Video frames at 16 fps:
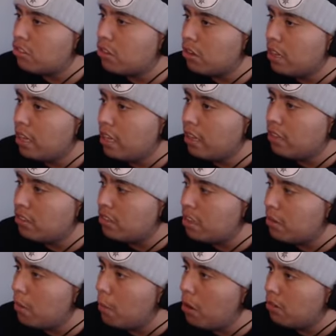He is
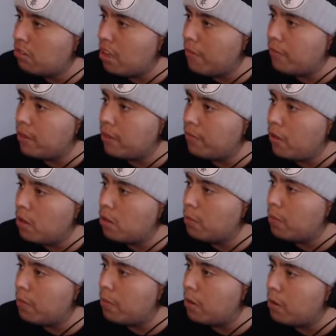the most definitely
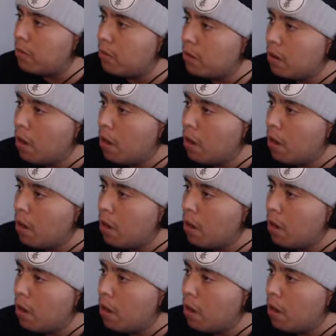following me, bro.